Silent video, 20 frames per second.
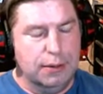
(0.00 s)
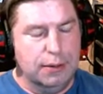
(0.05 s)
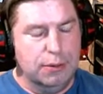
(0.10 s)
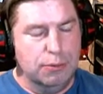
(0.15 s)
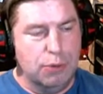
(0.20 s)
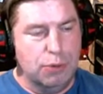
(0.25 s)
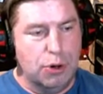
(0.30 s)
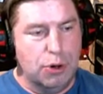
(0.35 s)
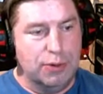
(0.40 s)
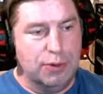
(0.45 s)

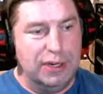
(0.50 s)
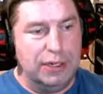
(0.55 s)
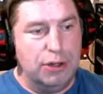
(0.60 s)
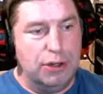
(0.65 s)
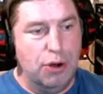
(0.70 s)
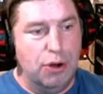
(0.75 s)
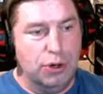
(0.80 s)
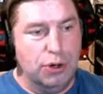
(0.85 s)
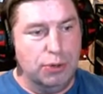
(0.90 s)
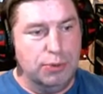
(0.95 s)
rotary
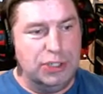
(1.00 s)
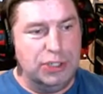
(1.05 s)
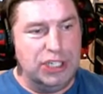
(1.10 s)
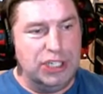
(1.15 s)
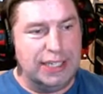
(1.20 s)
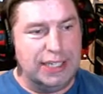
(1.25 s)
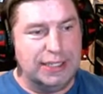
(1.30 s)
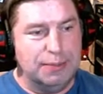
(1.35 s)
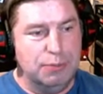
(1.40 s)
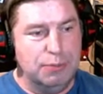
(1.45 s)
encoder, which
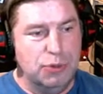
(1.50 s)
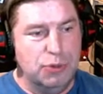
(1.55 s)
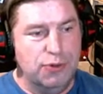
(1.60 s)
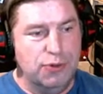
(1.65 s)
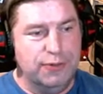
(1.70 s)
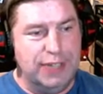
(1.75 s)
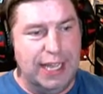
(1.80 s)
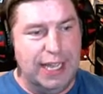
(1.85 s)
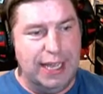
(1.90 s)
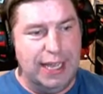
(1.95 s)
hasn't
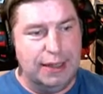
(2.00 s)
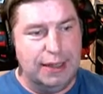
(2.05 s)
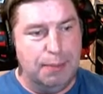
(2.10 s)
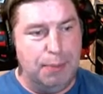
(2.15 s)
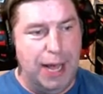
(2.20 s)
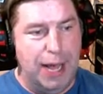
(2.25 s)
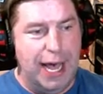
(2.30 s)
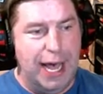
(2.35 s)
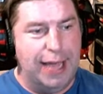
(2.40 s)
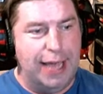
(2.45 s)
moved, and the
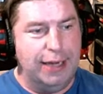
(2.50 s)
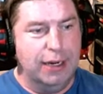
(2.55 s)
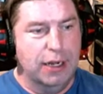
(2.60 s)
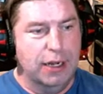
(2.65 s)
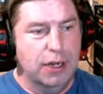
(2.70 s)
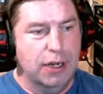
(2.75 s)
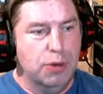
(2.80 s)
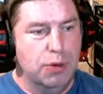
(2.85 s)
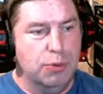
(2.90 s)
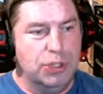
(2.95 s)
pot,
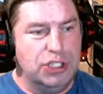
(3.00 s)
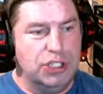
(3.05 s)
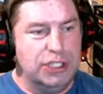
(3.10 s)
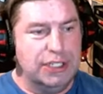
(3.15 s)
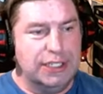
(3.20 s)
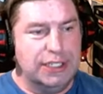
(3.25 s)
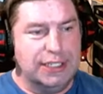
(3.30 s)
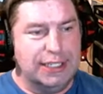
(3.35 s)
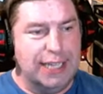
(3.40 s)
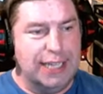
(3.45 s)
which
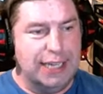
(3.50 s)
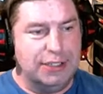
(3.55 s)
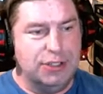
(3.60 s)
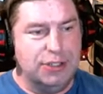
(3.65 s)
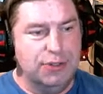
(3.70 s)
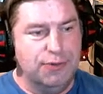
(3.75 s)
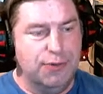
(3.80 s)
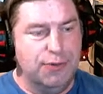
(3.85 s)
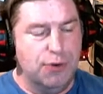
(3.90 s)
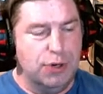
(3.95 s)
is set
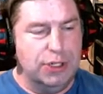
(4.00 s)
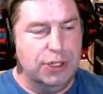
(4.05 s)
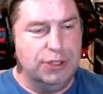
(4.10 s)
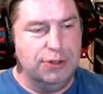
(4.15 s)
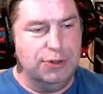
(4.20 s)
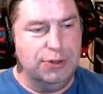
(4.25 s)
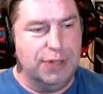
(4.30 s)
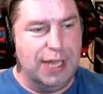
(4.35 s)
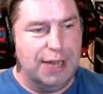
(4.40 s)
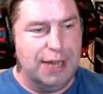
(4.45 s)
to
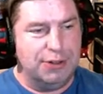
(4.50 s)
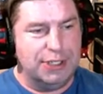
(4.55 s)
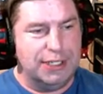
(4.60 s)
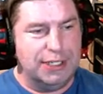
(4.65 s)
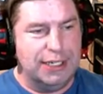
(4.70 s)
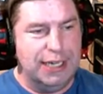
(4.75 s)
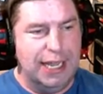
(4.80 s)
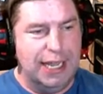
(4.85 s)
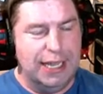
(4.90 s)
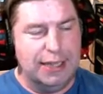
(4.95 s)

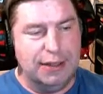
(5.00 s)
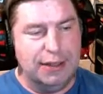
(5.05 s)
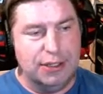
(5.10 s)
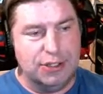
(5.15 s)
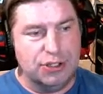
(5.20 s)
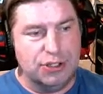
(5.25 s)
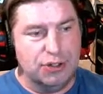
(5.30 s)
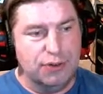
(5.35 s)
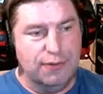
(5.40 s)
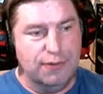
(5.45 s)
42,000, and the
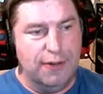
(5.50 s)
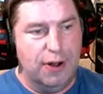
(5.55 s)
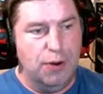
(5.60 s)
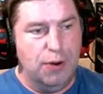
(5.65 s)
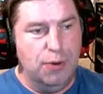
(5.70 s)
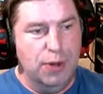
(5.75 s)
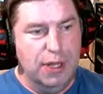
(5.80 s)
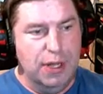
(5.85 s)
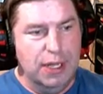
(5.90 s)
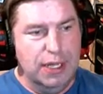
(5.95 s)

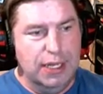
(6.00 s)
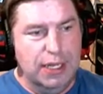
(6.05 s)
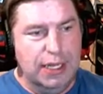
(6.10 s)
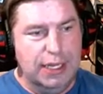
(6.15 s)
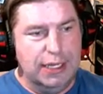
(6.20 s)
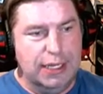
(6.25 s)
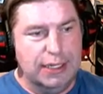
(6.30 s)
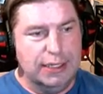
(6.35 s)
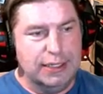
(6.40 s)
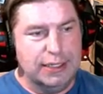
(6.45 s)
servo
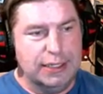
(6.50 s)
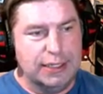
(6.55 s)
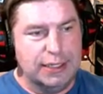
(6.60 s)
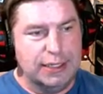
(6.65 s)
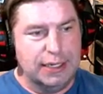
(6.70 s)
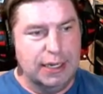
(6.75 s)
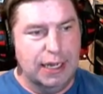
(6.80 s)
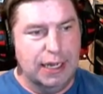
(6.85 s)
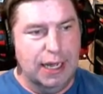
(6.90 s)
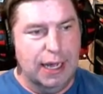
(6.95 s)

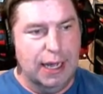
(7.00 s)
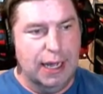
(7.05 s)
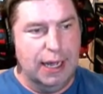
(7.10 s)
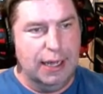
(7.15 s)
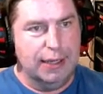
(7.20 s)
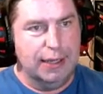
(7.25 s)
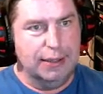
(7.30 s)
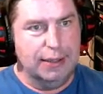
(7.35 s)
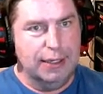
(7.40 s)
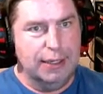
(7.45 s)
is
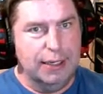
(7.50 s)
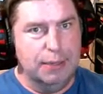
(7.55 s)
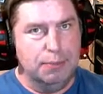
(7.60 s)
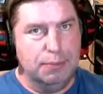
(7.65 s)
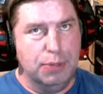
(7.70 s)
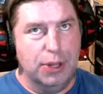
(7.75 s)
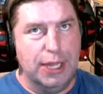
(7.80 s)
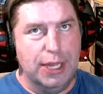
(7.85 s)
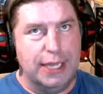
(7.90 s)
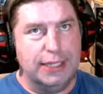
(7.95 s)
uh, in
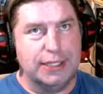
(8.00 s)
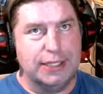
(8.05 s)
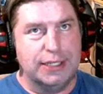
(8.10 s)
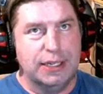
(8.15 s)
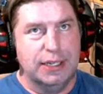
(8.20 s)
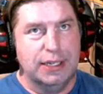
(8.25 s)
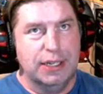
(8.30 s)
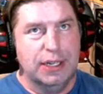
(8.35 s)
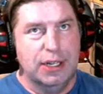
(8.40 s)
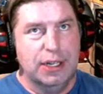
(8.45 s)
place.
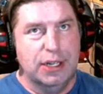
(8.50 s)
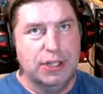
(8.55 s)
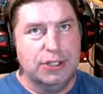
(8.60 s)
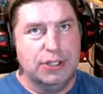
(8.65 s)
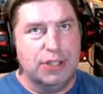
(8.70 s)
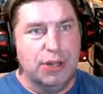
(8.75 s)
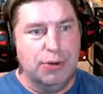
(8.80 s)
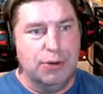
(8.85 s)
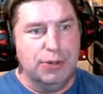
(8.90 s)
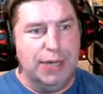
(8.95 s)

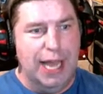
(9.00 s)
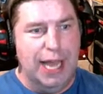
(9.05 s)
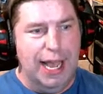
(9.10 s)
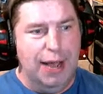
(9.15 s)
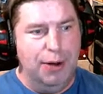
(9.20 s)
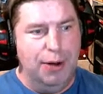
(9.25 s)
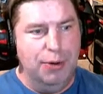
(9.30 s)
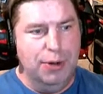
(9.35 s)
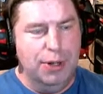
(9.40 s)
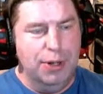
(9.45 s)
So
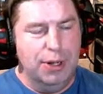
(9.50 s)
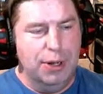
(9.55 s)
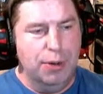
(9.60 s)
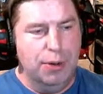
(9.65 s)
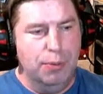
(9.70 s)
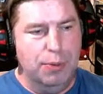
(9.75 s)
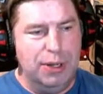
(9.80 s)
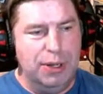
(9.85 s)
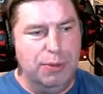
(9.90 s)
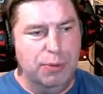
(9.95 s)
now
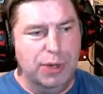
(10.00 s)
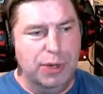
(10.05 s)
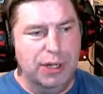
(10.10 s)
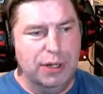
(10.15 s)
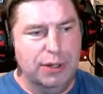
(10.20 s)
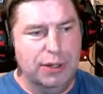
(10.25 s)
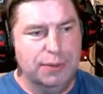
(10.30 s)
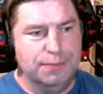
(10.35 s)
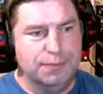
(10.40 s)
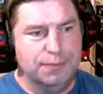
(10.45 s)
we
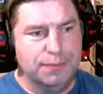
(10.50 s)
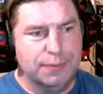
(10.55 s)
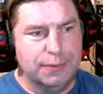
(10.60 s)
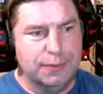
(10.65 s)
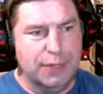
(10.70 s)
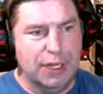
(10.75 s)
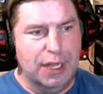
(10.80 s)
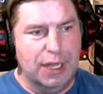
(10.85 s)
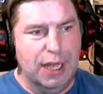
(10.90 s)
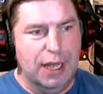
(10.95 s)
will
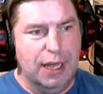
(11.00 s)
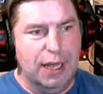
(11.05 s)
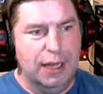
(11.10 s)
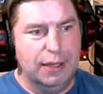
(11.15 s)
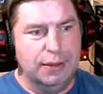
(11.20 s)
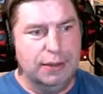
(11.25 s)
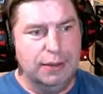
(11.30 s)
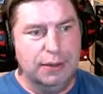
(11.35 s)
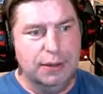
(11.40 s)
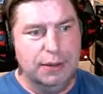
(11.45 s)
uh,
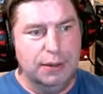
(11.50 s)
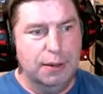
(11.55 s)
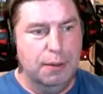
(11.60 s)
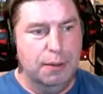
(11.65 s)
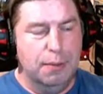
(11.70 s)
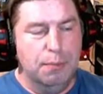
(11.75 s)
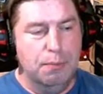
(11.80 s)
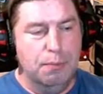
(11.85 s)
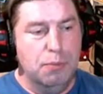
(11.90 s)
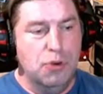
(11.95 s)

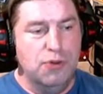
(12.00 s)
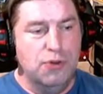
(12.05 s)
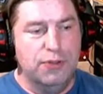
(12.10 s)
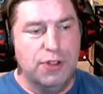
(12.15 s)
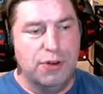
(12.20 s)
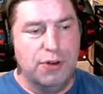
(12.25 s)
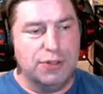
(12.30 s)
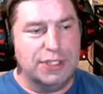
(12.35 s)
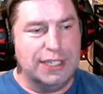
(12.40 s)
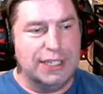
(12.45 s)
move
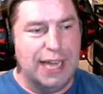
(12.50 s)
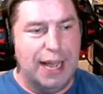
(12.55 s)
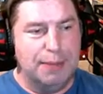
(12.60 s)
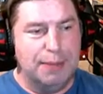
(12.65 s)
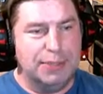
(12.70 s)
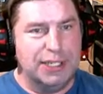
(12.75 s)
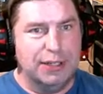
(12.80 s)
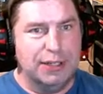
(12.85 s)
those knobs a